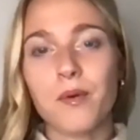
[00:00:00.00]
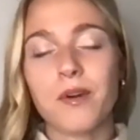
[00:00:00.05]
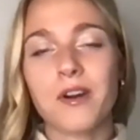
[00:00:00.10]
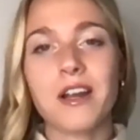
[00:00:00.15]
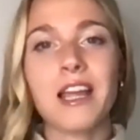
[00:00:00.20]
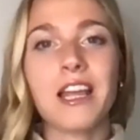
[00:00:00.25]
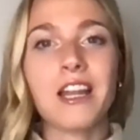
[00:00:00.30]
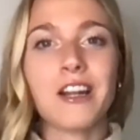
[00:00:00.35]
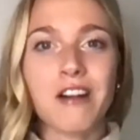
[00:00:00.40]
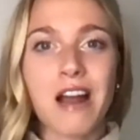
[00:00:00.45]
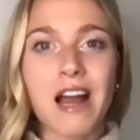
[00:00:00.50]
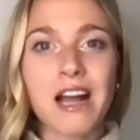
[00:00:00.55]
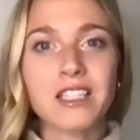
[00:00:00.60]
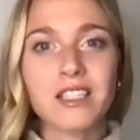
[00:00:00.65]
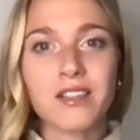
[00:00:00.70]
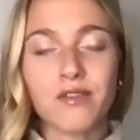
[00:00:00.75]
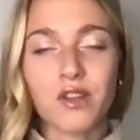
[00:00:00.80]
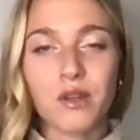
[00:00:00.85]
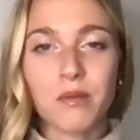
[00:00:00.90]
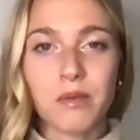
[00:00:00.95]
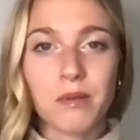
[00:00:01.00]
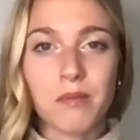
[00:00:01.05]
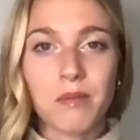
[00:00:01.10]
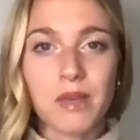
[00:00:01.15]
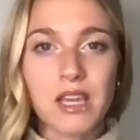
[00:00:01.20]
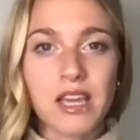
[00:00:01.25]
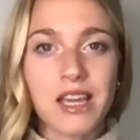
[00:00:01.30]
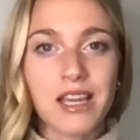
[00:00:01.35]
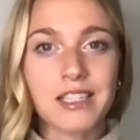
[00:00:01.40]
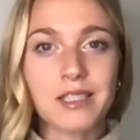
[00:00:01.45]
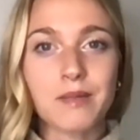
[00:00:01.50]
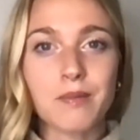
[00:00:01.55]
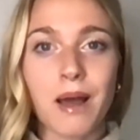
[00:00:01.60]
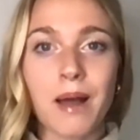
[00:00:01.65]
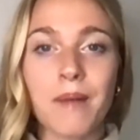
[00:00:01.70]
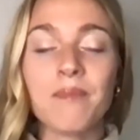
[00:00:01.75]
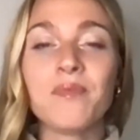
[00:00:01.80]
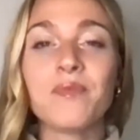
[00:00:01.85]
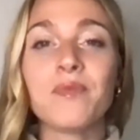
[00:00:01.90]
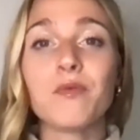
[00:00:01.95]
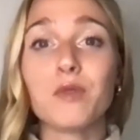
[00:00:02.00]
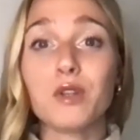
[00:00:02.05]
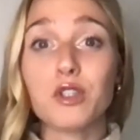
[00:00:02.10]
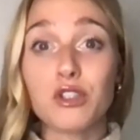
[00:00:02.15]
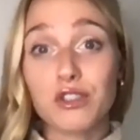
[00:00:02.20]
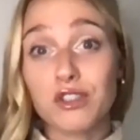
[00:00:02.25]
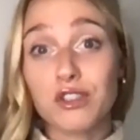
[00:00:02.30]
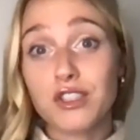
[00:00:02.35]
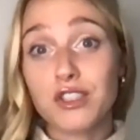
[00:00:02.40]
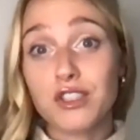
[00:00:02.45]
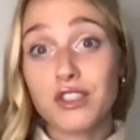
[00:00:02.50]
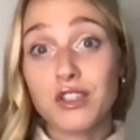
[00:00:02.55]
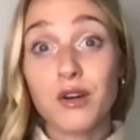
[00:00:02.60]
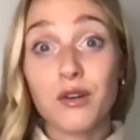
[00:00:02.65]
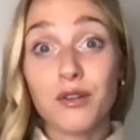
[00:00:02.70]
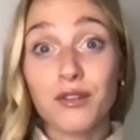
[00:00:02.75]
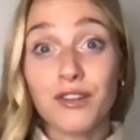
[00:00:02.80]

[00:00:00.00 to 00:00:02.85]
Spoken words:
We're interactive human beings, but we should still,